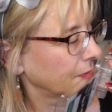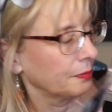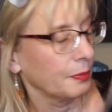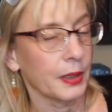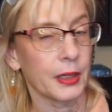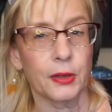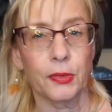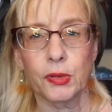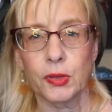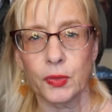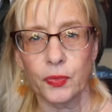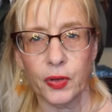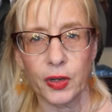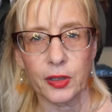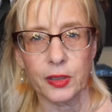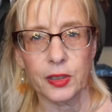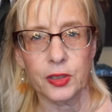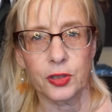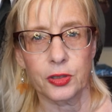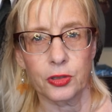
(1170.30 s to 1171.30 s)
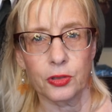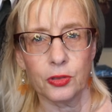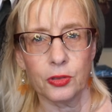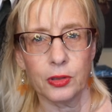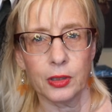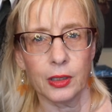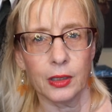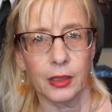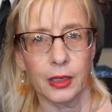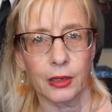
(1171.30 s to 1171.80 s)
but it was very
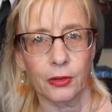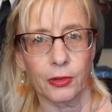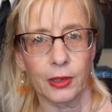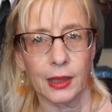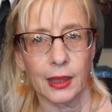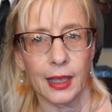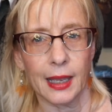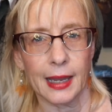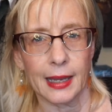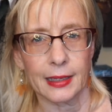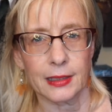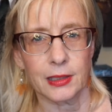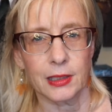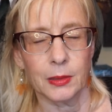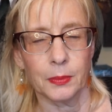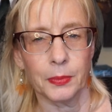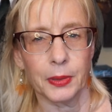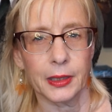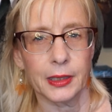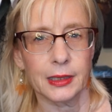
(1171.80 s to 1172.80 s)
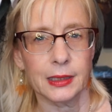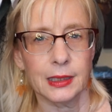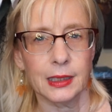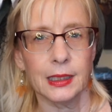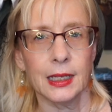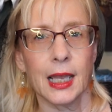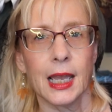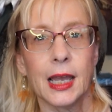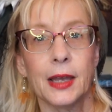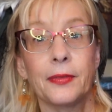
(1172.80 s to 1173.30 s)
soothing and relaxing, but it
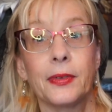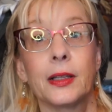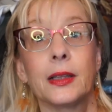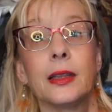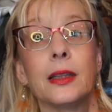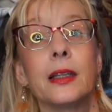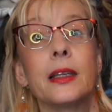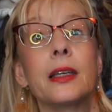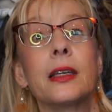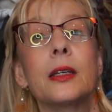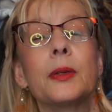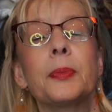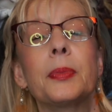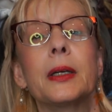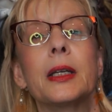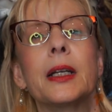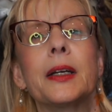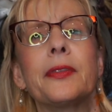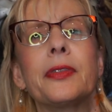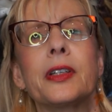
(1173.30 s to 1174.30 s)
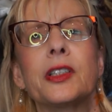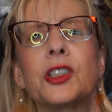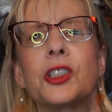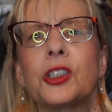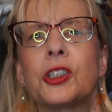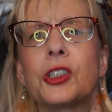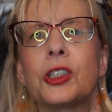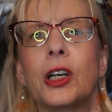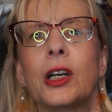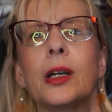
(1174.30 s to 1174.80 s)
did have a little bit of a
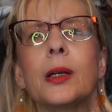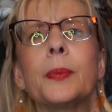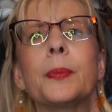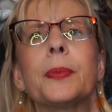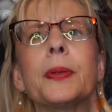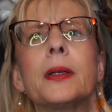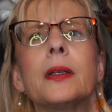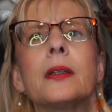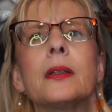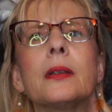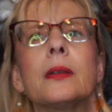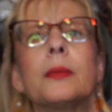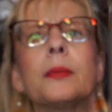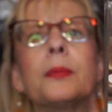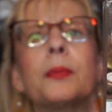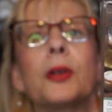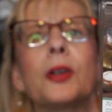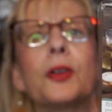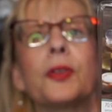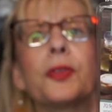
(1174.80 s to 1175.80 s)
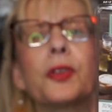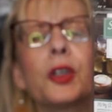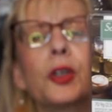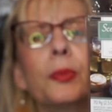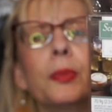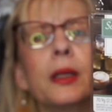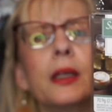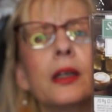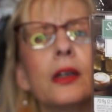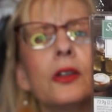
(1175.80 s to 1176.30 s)
sharp
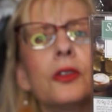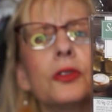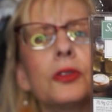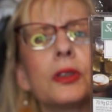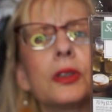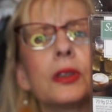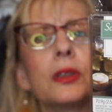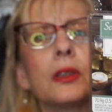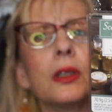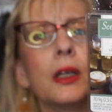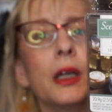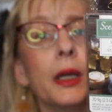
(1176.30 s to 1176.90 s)
perfumey note,